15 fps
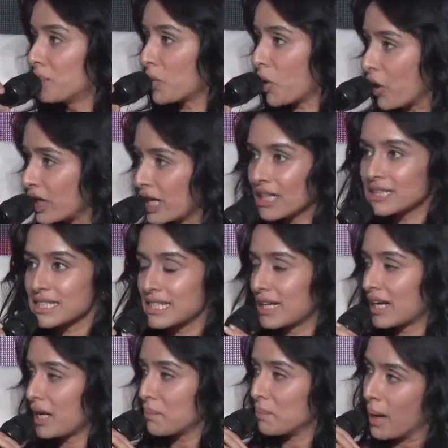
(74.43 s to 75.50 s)
products
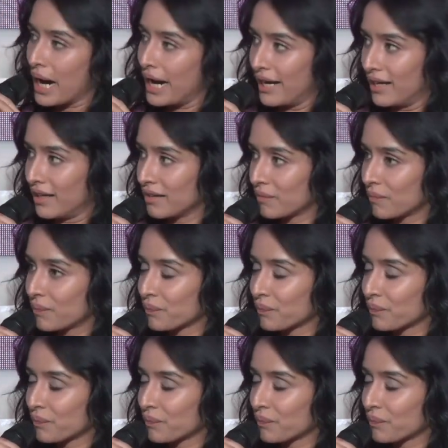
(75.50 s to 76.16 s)
that I buy,